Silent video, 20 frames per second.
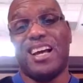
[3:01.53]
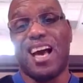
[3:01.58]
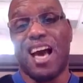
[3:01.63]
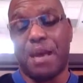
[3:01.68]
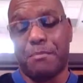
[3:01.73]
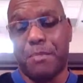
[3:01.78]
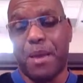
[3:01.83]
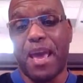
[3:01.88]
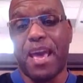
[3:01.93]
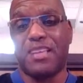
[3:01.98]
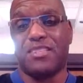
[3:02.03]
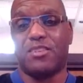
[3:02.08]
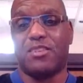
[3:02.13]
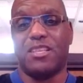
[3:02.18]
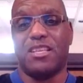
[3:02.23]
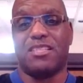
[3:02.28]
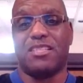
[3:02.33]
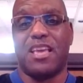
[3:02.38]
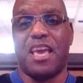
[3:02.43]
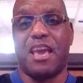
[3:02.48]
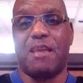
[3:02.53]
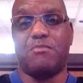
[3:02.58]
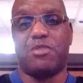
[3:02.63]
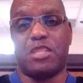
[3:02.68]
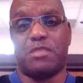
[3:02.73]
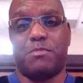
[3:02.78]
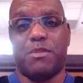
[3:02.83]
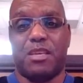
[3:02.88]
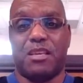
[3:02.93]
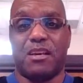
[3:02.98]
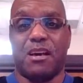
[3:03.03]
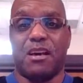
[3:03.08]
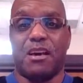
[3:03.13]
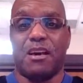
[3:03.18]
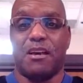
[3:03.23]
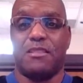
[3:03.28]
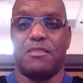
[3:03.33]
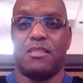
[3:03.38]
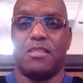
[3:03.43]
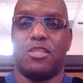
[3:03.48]
I pass on this game just
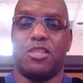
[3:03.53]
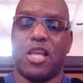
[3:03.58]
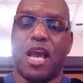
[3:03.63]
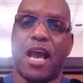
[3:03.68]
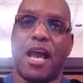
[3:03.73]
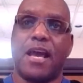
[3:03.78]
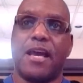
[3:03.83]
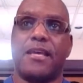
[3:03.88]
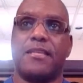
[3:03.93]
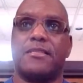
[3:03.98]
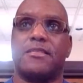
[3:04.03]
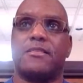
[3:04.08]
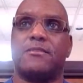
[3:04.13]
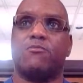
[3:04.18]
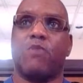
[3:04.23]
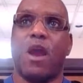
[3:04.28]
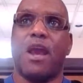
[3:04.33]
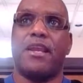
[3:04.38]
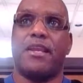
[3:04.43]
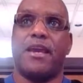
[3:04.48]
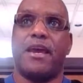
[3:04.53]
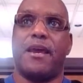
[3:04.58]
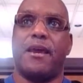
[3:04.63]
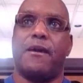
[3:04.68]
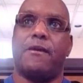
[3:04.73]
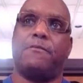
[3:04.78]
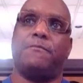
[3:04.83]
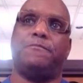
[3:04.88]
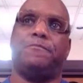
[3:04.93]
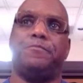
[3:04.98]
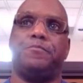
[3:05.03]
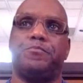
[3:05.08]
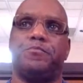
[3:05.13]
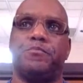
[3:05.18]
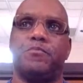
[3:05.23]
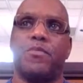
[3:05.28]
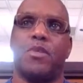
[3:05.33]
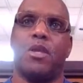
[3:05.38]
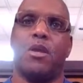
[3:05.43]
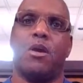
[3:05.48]
because the Giants right now
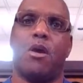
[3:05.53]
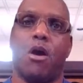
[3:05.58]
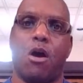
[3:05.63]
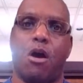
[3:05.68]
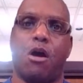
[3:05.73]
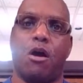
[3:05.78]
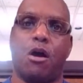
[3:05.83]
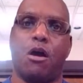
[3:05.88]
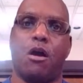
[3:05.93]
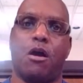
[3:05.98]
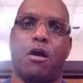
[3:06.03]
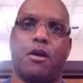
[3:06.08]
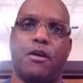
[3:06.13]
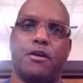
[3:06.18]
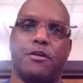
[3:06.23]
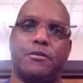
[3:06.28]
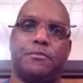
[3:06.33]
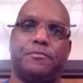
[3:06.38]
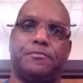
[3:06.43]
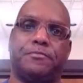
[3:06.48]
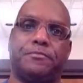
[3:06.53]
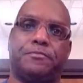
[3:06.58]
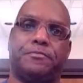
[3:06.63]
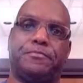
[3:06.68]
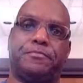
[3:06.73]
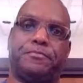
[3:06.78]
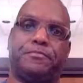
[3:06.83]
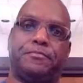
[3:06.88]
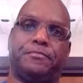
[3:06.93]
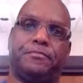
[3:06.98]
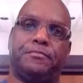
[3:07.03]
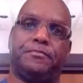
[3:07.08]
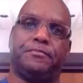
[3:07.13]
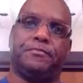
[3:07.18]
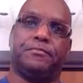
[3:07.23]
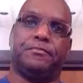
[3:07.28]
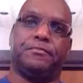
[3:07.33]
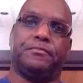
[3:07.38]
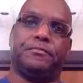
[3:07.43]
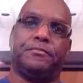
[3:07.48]
are
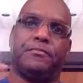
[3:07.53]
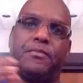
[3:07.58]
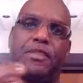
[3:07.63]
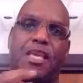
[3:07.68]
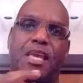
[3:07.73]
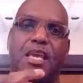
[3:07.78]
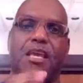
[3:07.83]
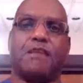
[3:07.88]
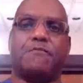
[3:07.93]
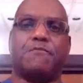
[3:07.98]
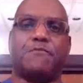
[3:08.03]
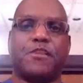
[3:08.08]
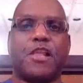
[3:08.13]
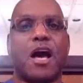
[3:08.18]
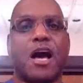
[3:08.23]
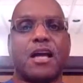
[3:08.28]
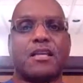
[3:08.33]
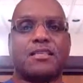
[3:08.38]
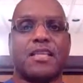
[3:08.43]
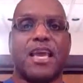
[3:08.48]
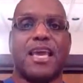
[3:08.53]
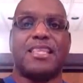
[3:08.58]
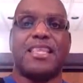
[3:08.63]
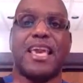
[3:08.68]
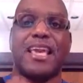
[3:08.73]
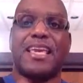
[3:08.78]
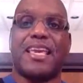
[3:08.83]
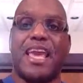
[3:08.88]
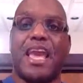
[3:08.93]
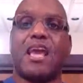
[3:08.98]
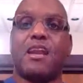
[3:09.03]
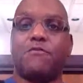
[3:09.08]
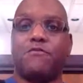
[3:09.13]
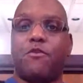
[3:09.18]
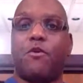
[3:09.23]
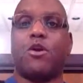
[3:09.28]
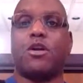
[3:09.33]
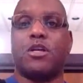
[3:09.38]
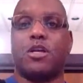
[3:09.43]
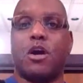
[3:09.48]
in a flux, and they can't
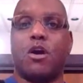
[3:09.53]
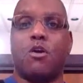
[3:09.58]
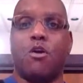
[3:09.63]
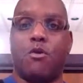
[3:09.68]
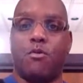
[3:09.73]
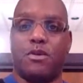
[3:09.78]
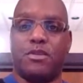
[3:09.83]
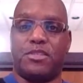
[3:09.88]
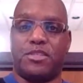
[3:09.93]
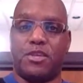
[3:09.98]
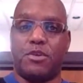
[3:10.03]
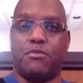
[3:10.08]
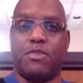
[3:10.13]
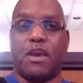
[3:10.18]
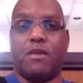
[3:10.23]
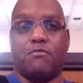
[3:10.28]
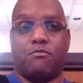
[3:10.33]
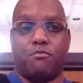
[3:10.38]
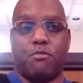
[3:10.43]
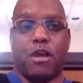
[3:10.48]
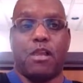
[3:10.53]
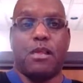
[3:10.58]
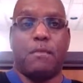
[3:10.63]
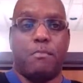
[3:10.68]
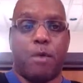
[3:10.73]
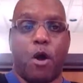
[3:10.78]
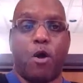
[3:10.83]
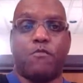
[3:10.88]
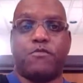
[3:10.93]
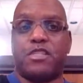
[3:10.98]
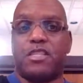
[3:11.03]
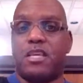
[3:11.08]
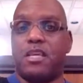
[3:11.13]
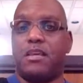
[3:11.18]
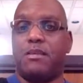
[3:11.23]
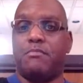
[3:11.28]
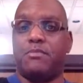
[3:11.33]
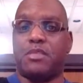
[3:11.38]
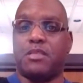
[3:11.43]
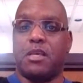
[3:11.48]
afford to go 0-2. Now, really, both
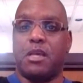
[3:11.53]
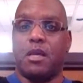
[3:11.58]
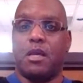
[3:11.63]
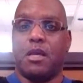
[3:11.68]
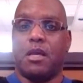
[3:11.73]
teams